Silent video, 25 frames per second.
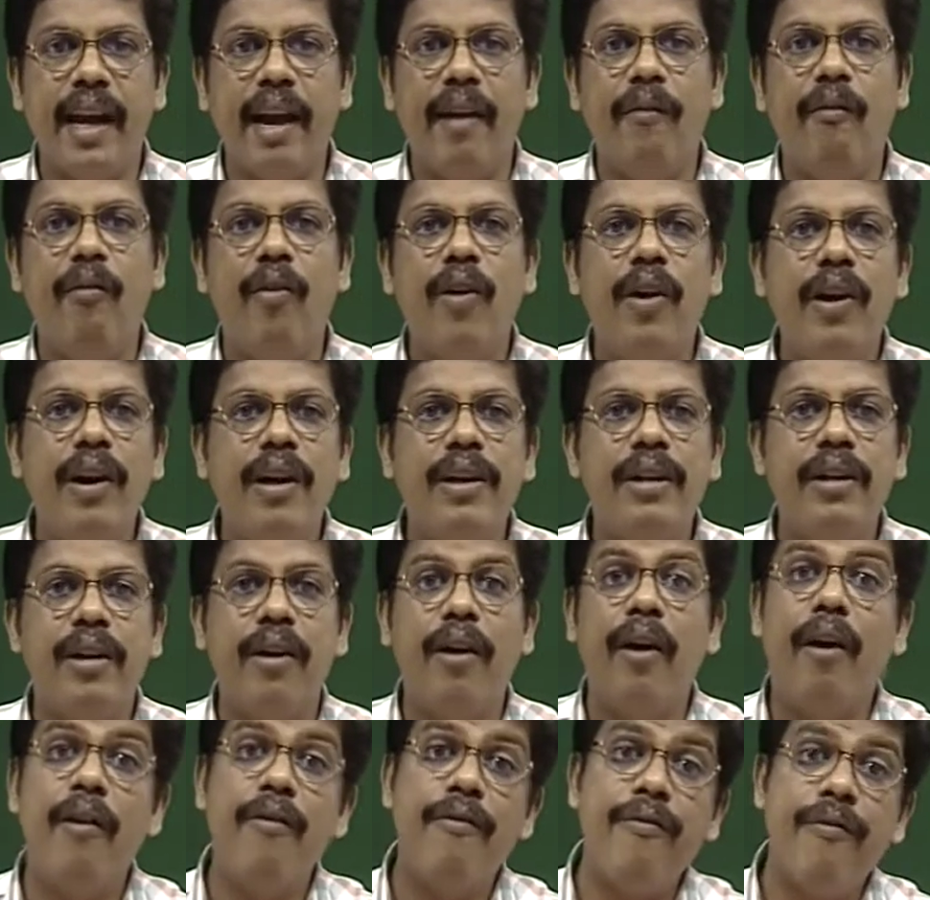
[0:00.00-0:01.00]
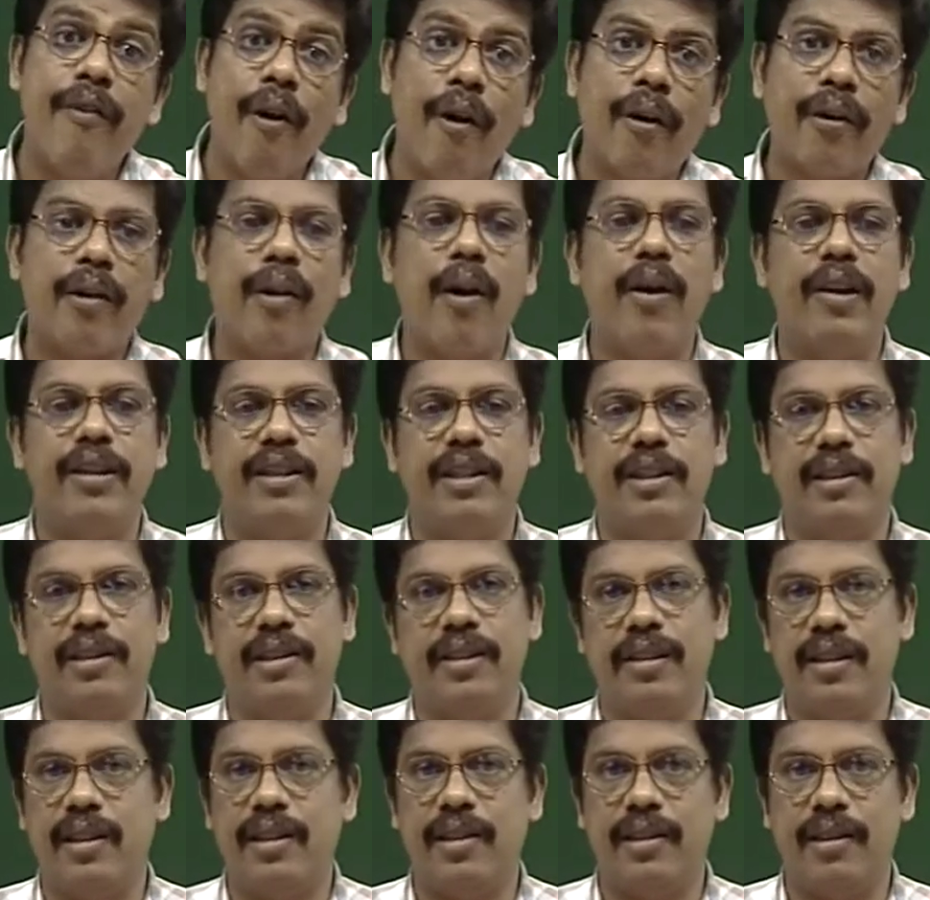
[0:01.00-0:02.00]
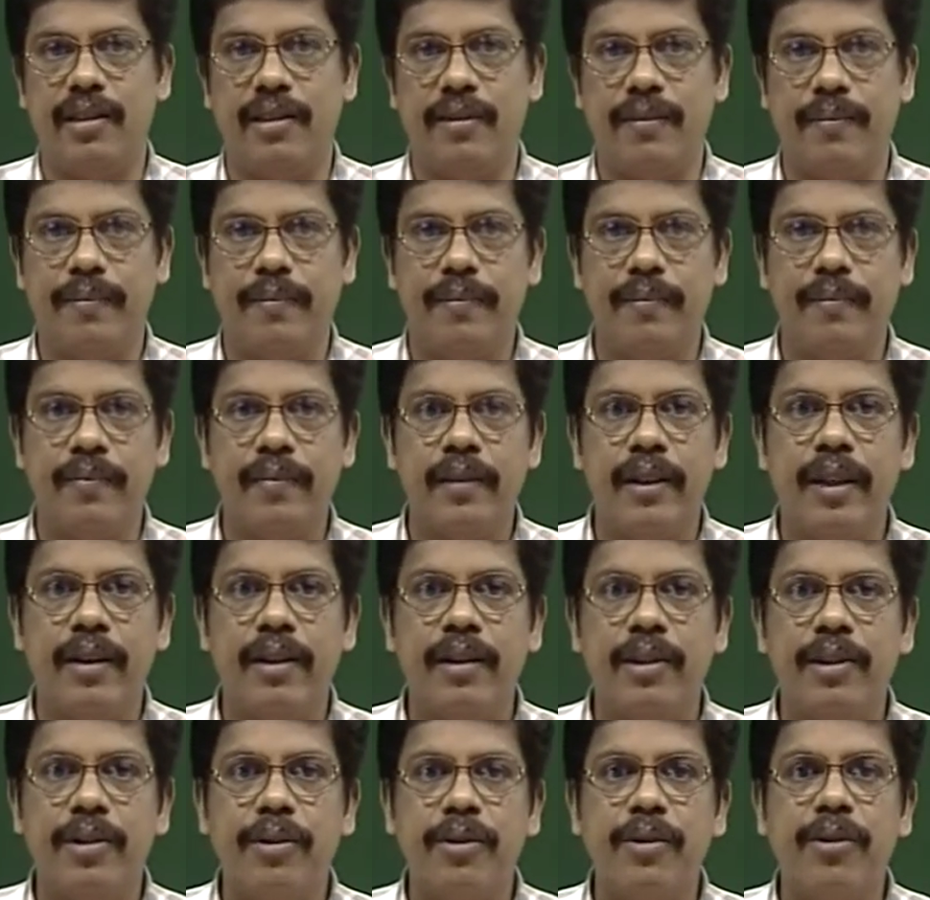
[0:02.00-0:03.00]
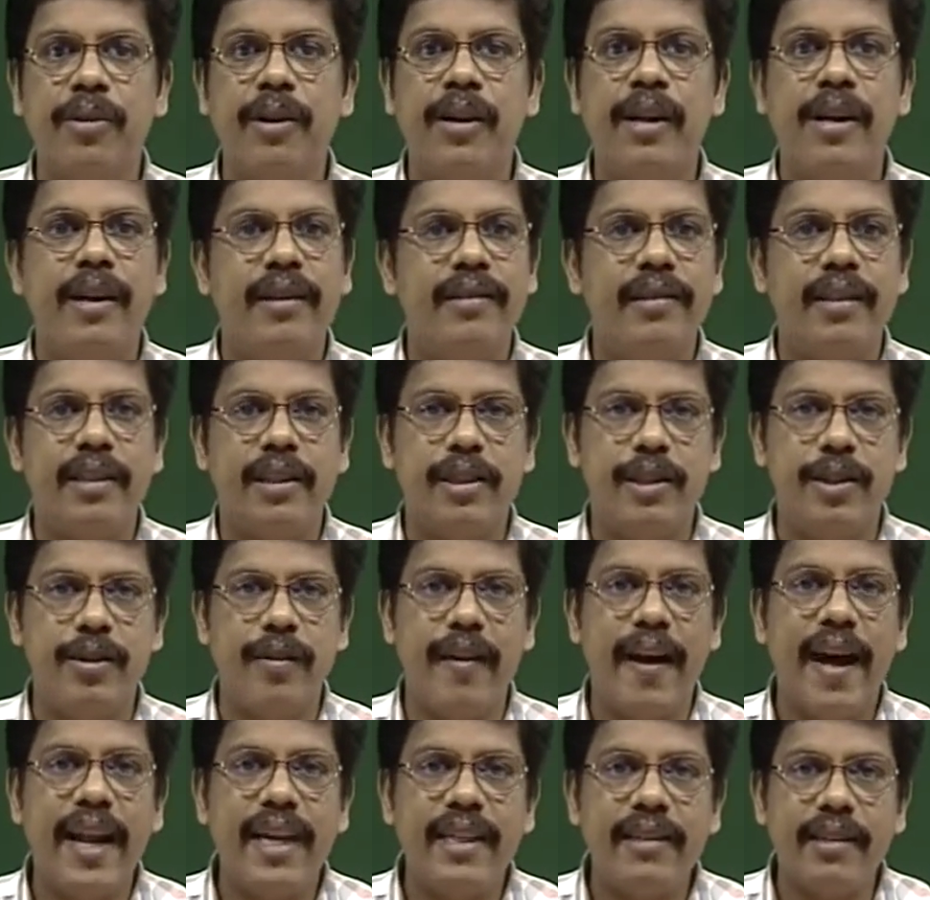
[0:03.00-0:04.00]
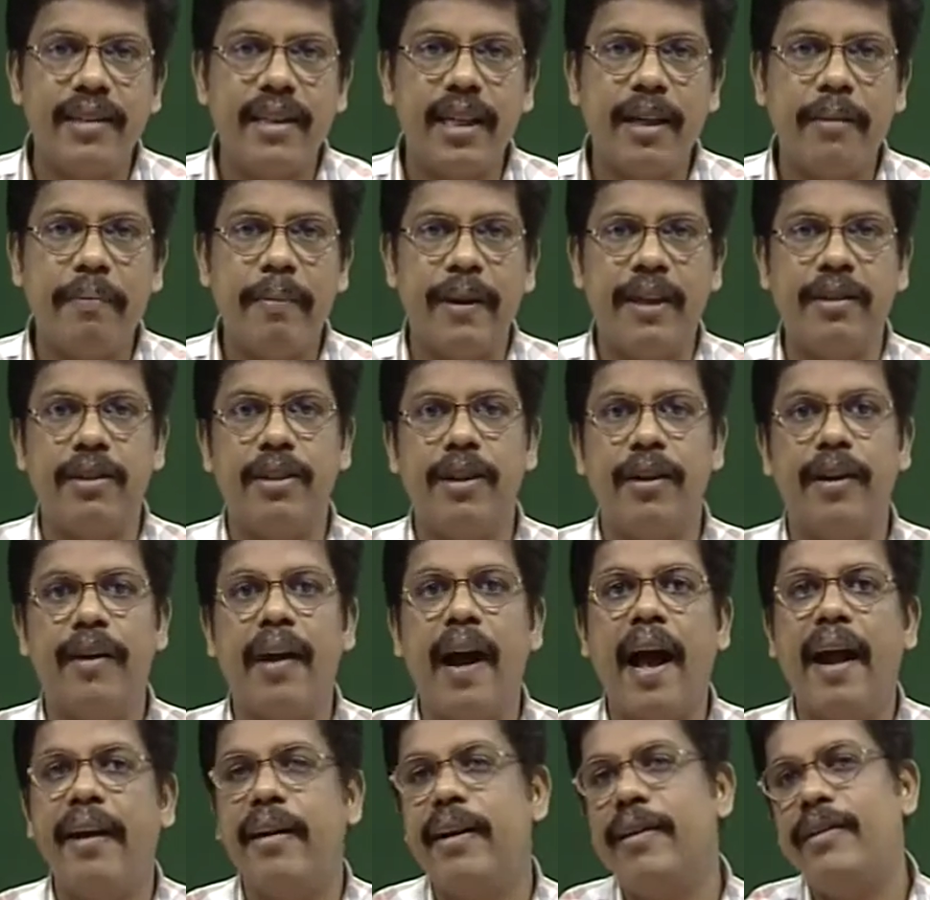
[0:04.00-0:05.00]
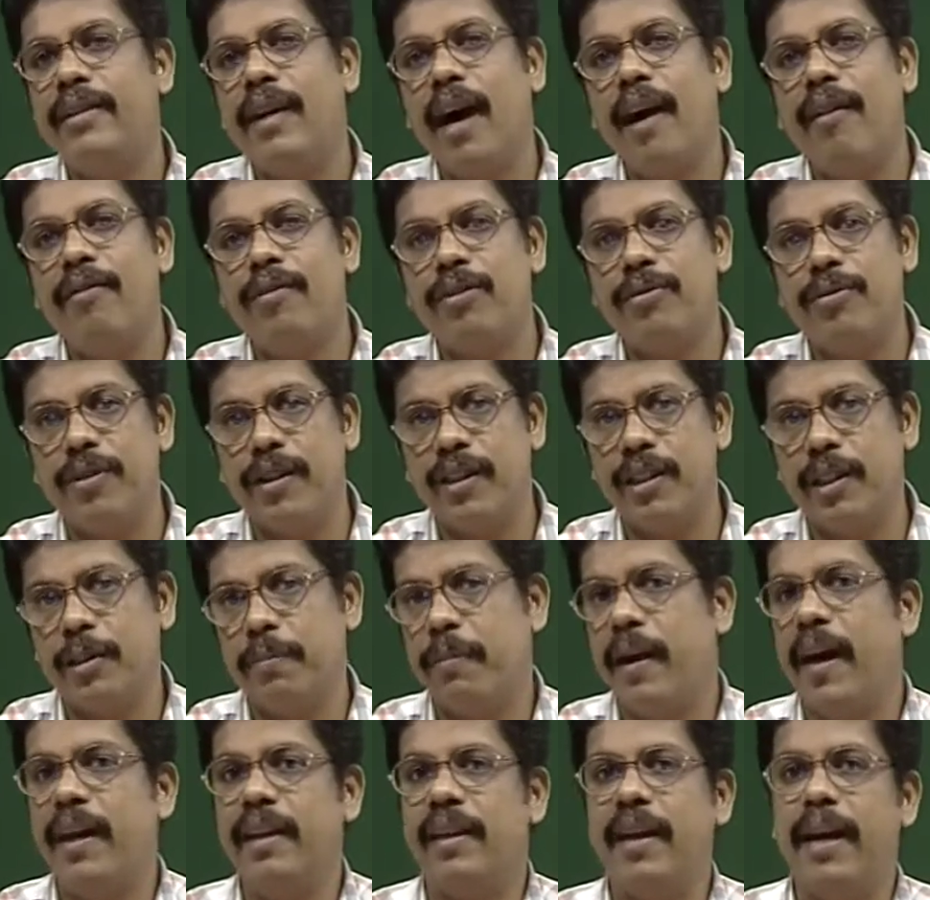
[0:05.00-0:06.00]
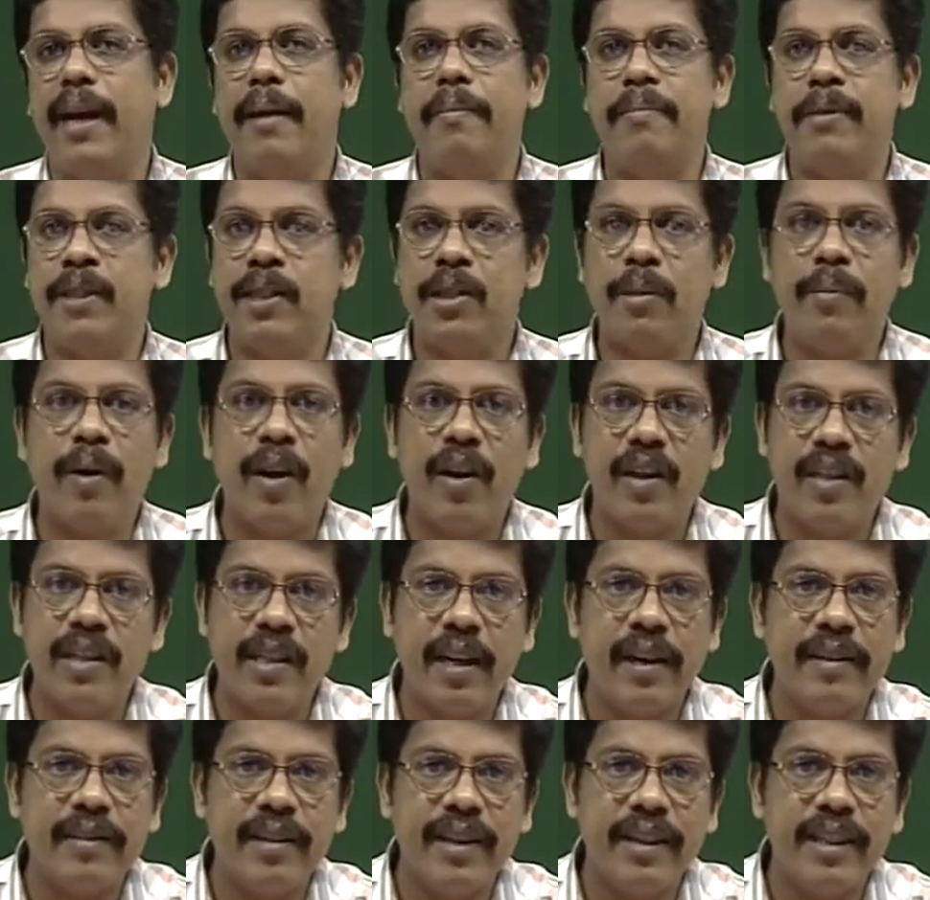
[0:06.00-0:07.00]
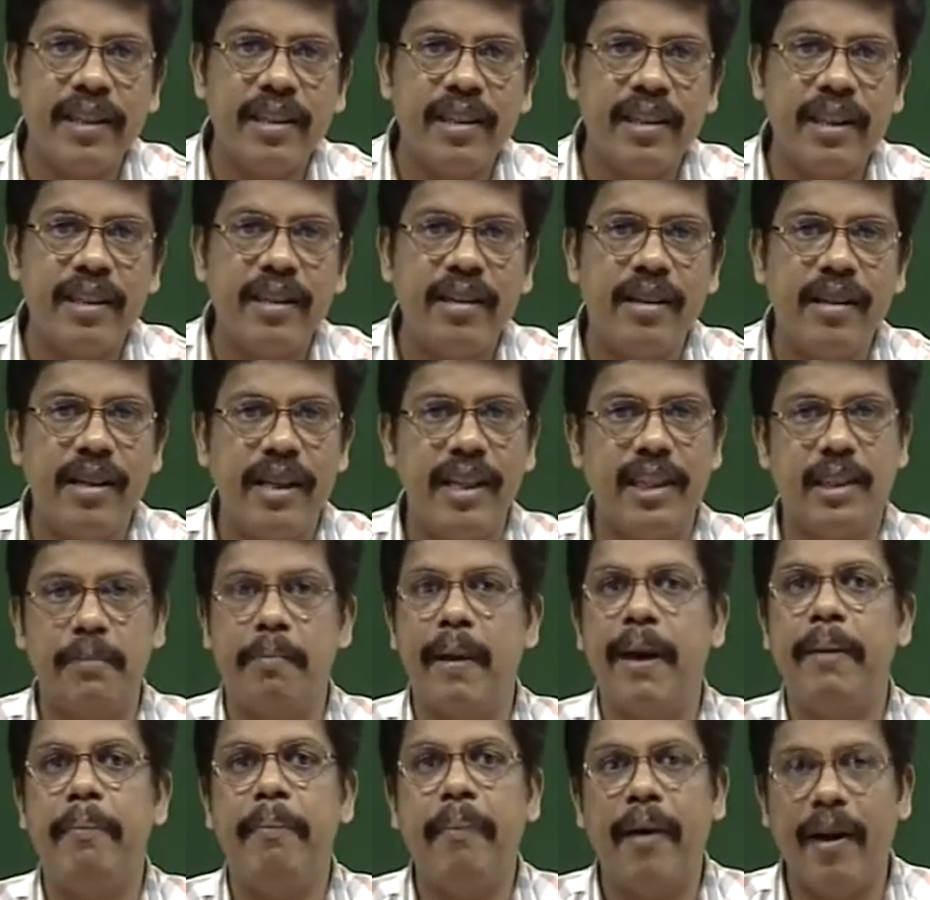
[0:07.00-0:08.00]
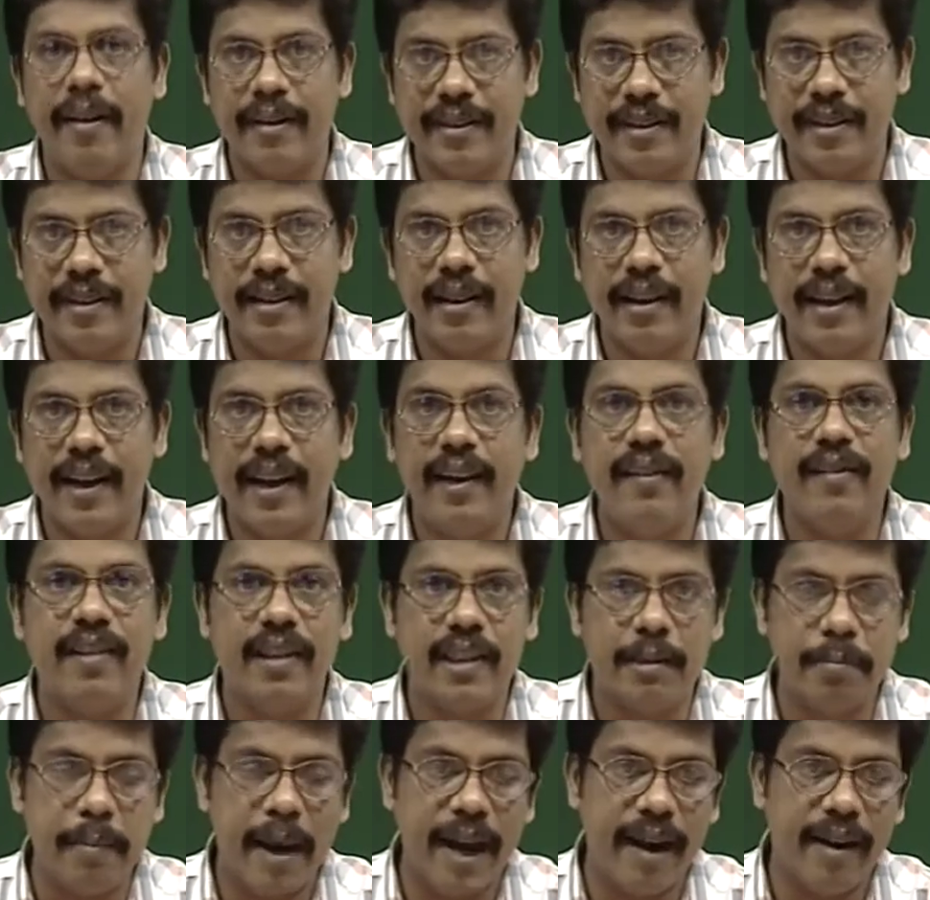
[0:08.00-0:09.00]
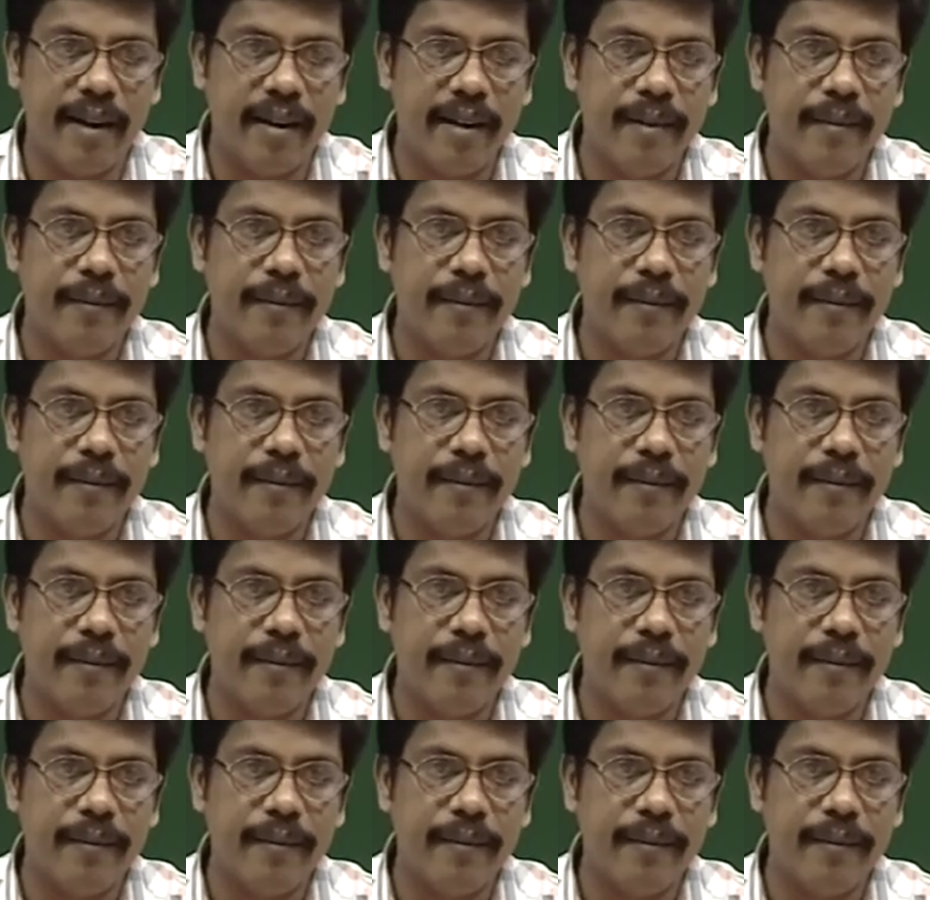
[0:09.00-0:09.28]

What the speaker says: a world for consciousness. So, this dualistic picture handed down to us by the epistemological tradition is bypassed in this manner.